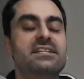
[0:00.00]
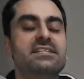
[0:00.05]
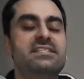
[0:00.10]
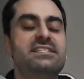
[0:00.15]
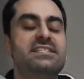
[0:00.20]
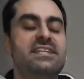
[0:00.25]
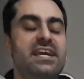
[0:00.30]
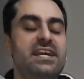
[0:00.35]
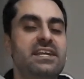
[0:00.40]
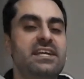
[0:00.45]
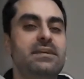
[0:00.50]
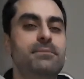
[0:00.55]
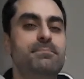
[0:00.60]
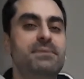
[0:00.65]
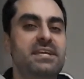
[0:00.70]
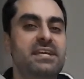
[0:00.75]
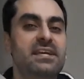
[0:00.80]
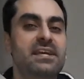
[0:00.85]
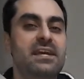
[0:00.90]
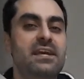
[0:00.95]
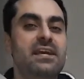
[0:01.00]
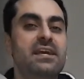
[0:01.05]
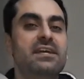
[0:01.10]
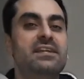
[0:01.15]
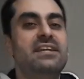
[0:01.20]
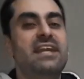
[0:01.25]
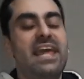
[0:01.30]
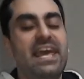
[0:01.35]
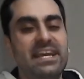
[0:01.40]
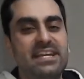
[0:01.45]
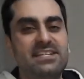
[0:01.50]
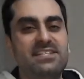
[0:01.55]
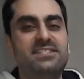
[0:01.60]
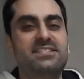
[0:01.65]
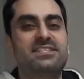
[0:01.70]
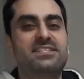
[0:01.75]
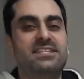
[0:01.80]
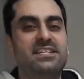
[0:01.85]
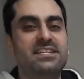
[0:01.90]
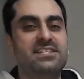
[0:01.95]
in Serie B
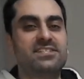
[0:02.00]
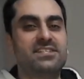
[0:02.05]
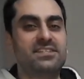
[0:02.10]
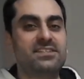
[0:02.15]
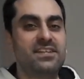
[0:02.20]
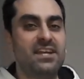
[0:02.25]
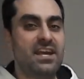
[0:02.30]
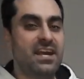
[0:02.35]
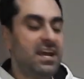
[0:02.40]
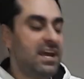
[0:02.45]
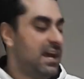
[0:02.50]
next season.